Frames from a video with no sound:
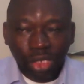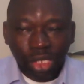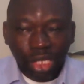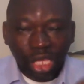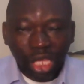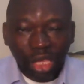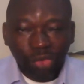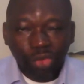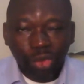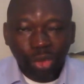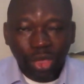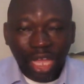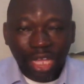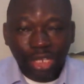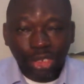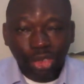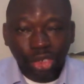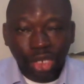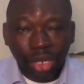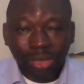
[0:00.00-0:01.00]
If you
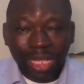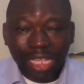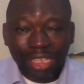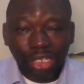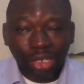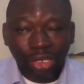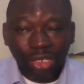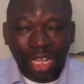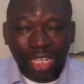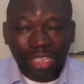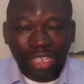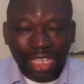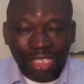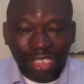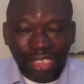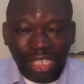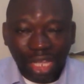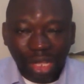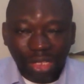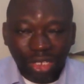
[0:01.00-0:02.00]
can drop that
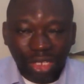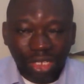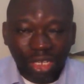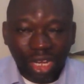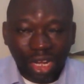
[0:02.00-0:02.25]
330,000